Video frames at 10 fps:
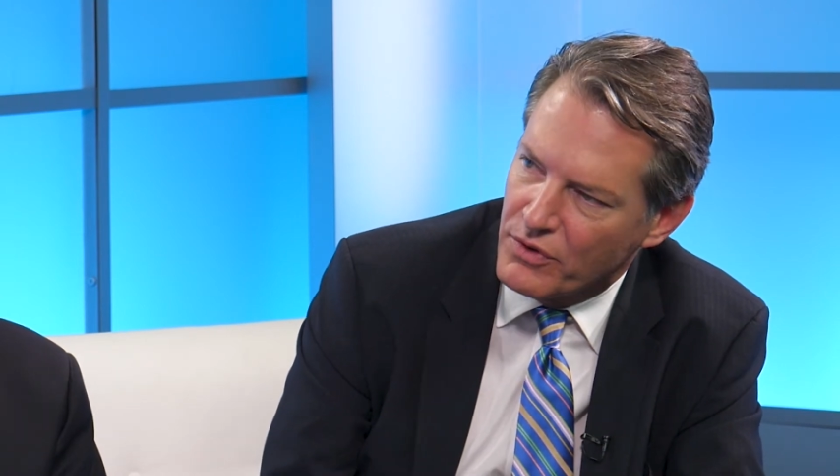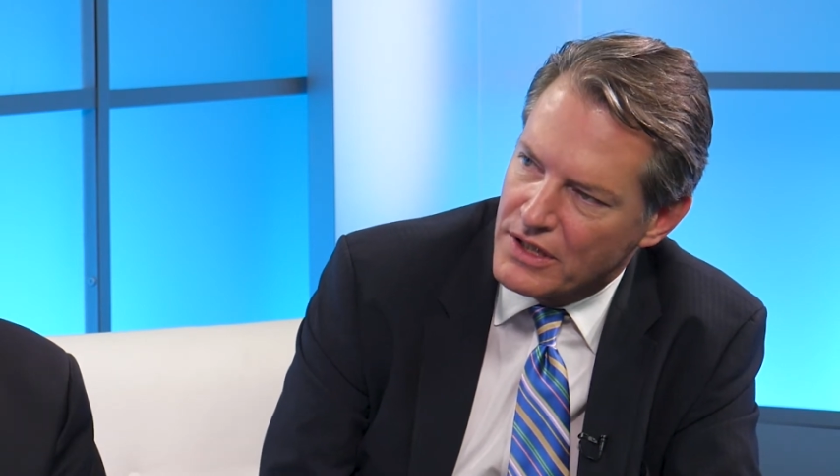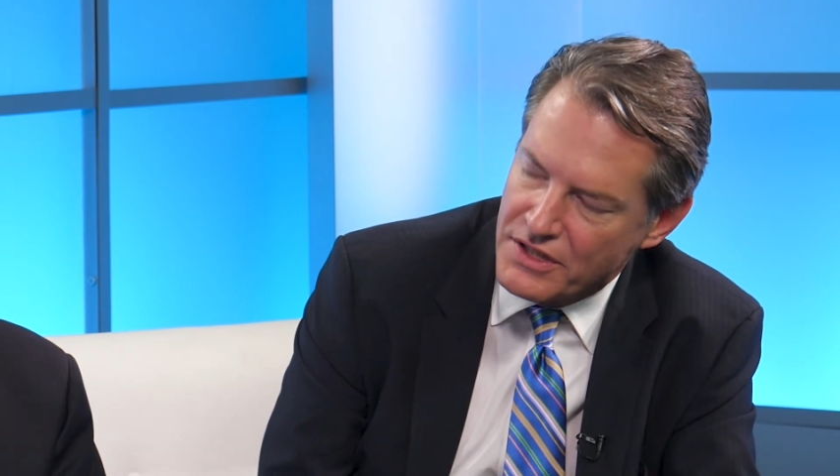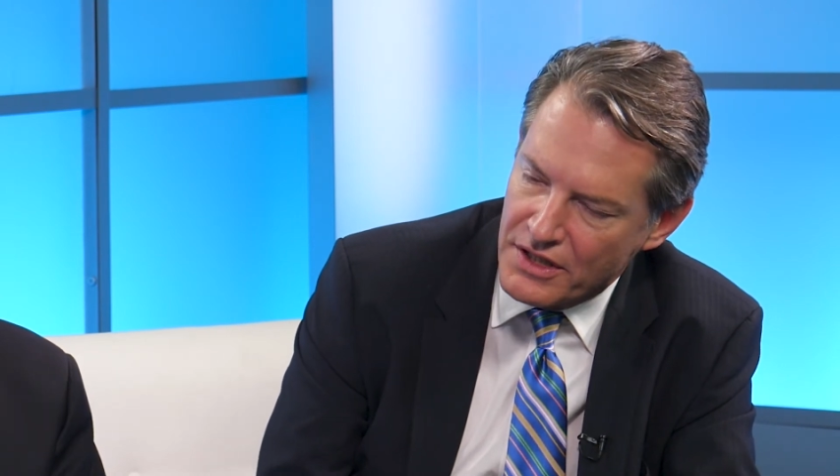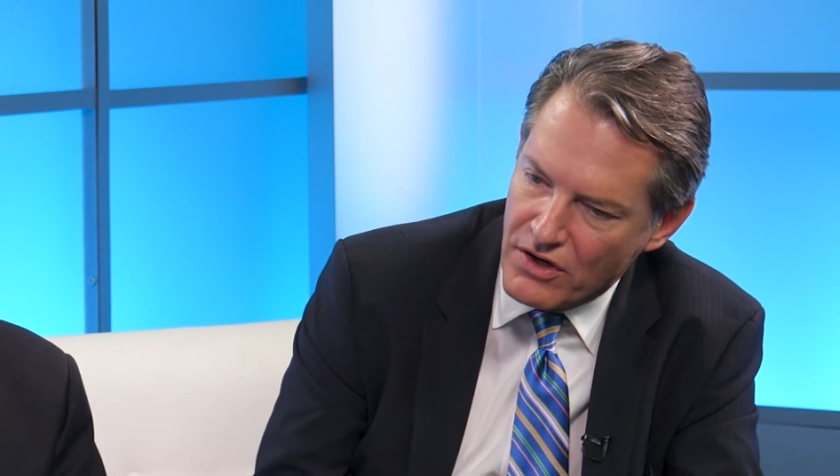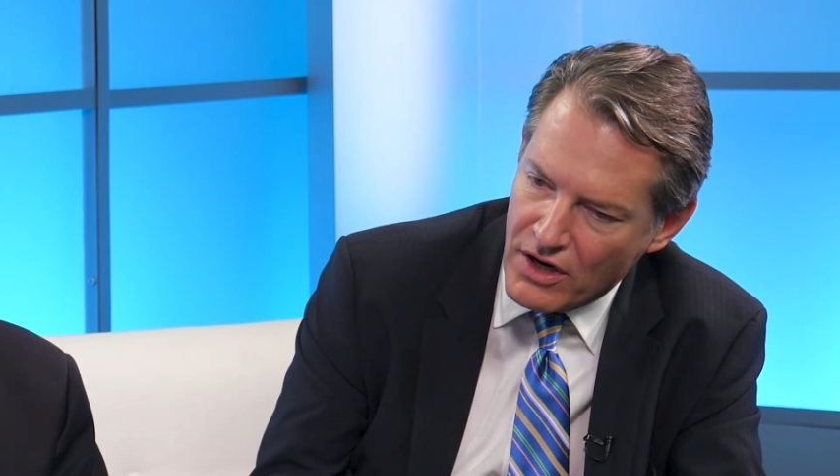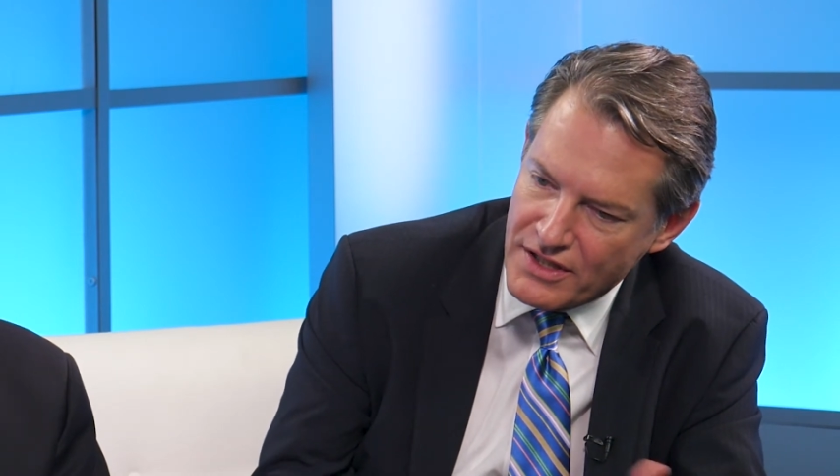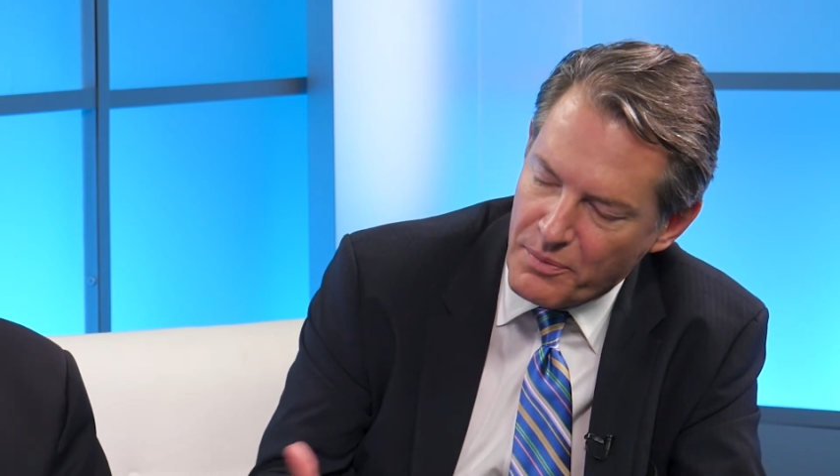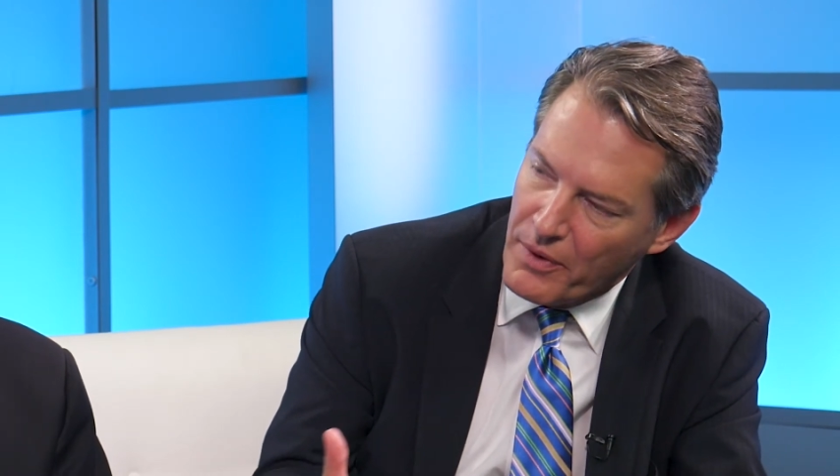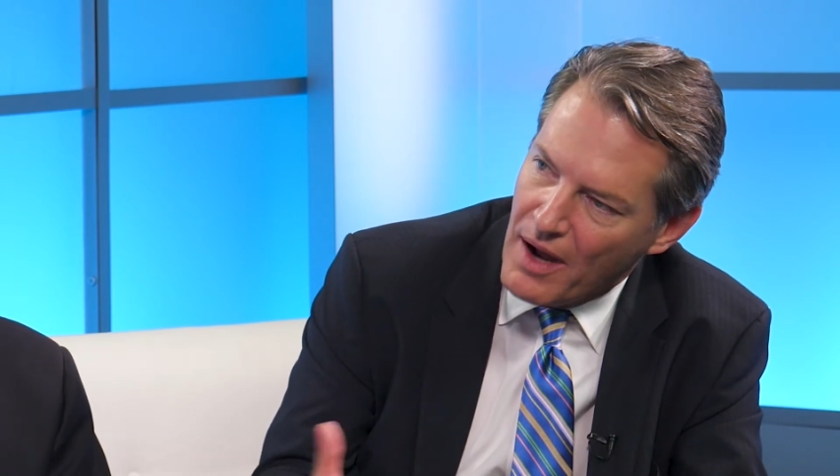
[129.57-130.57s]
once and
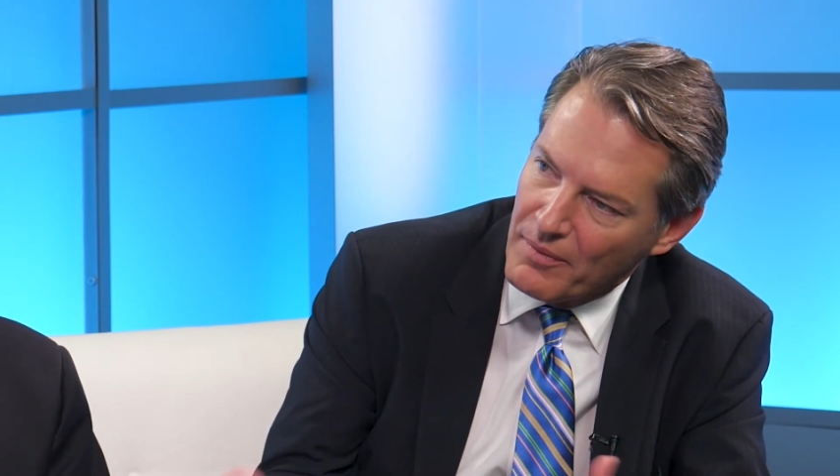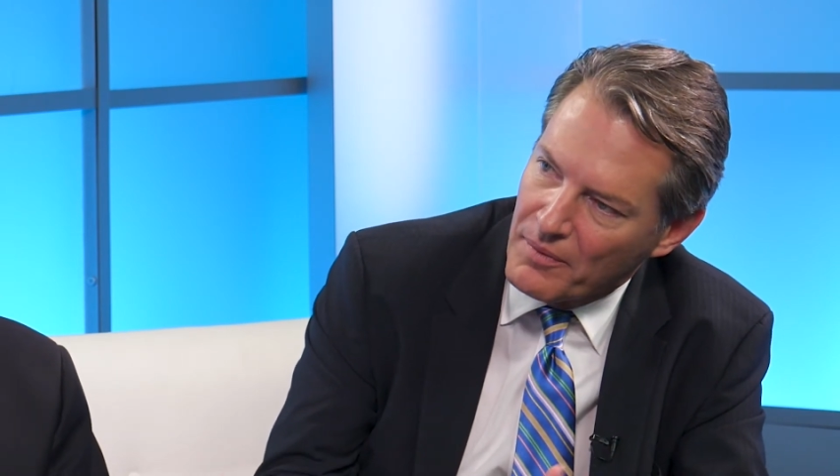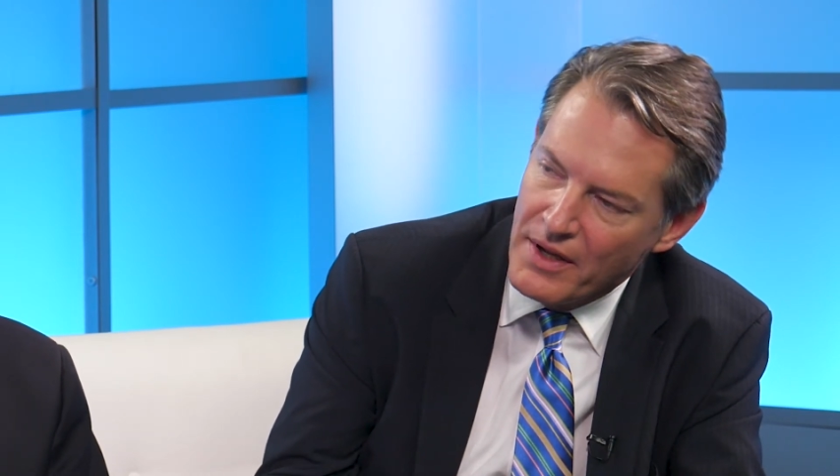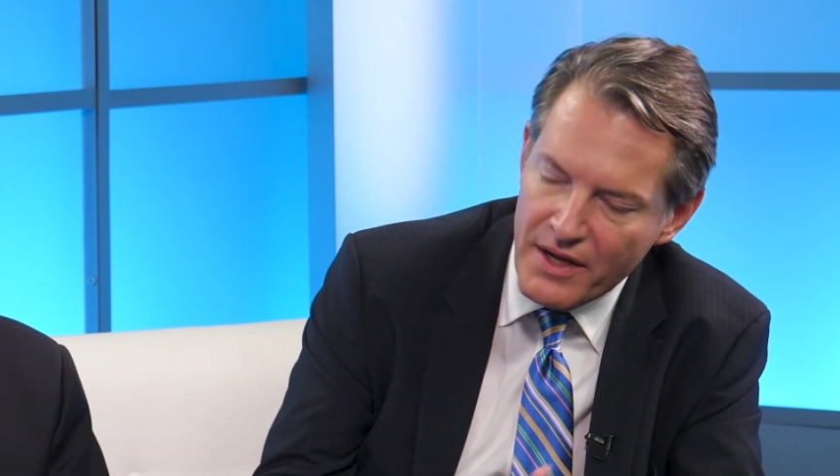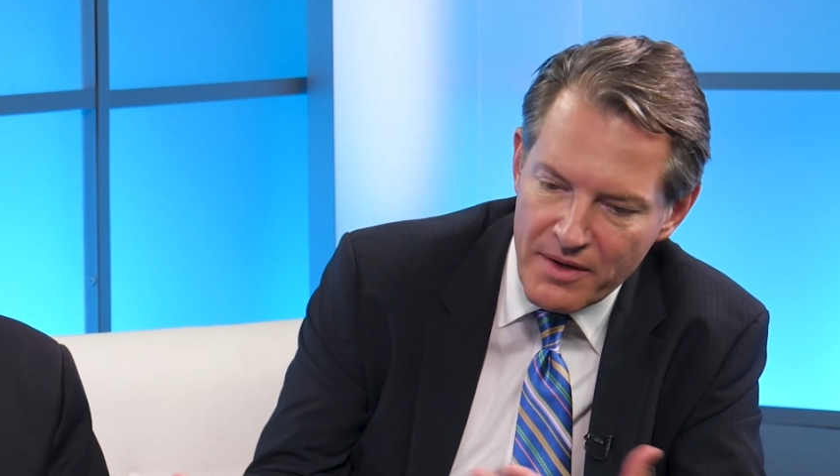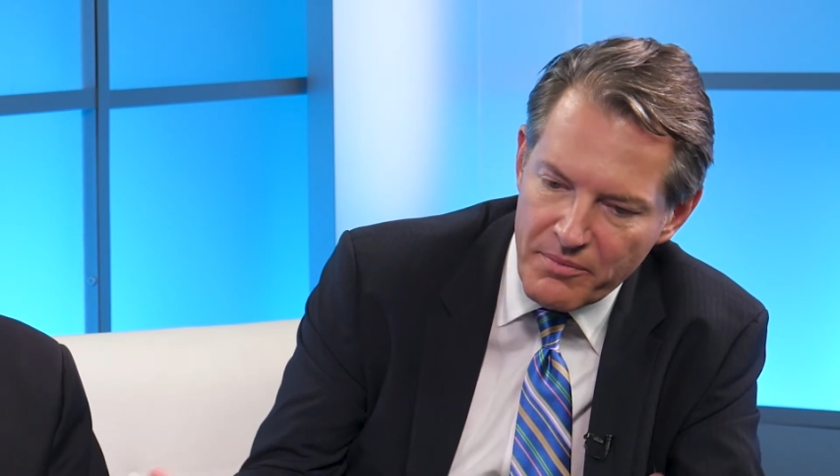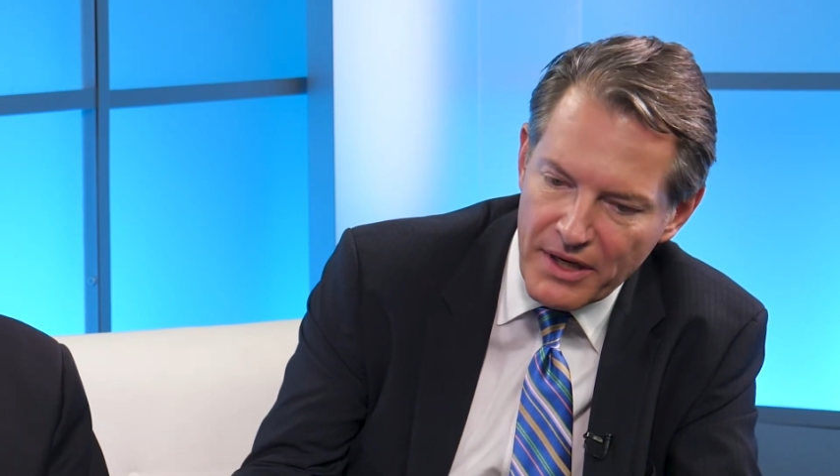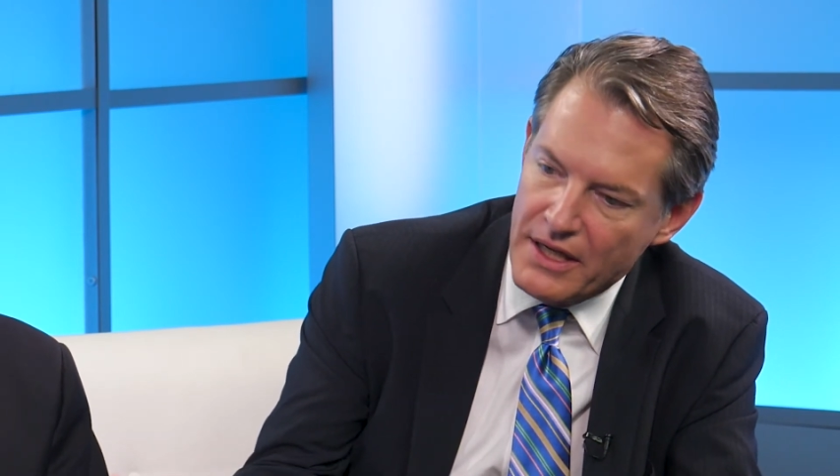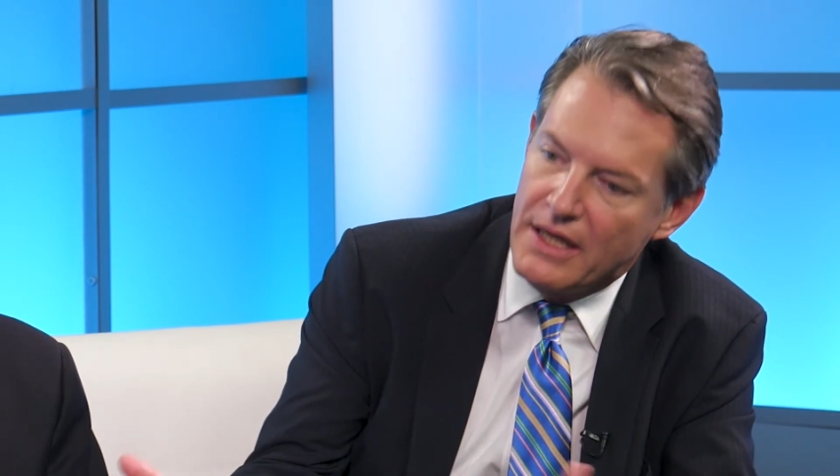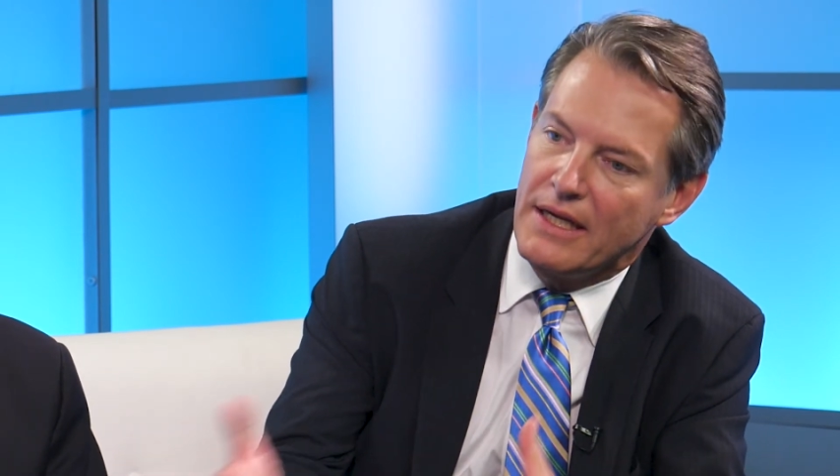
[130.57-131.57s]
cause a problem.
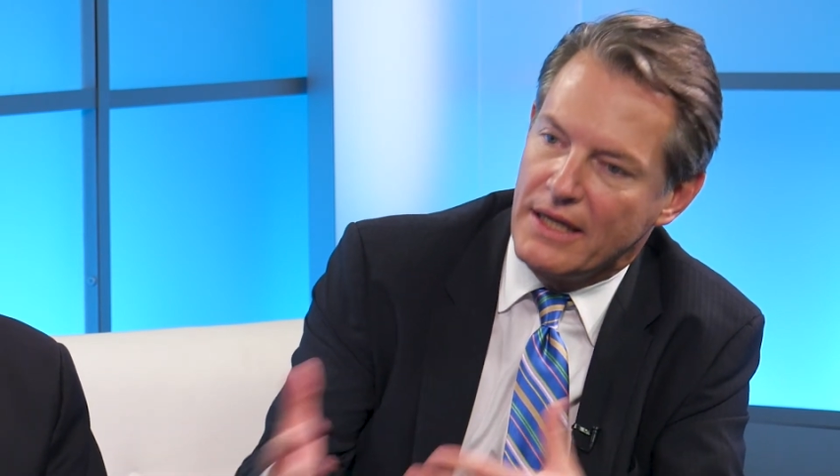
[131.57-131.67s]
But,